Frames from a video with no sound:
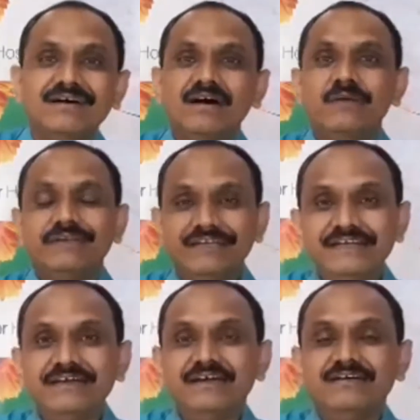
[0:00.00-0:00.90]
our
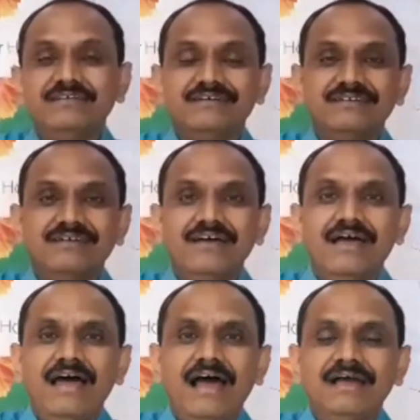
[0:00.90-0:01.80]
India
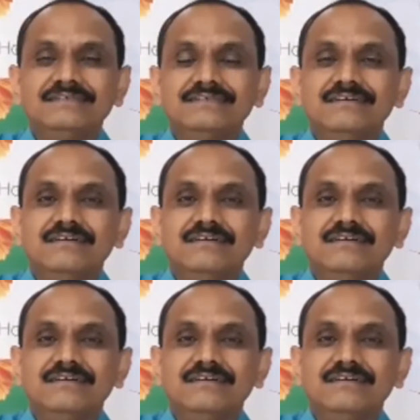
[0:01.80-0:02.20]
has